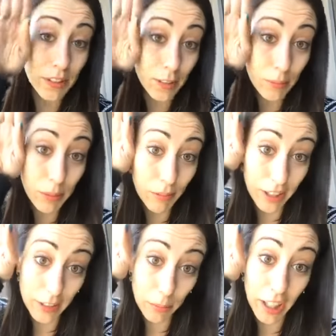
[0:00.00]
this is me
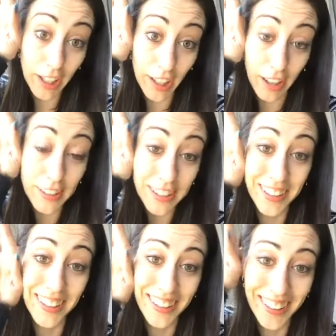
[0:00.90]
raising my hand.
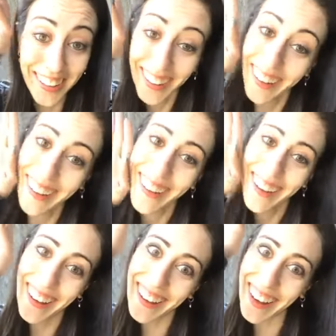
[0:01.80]

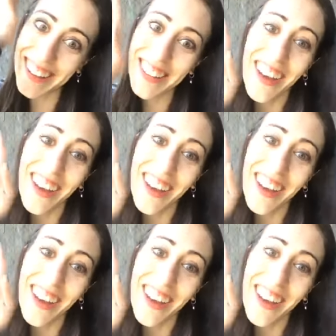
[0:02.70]
Hey guys.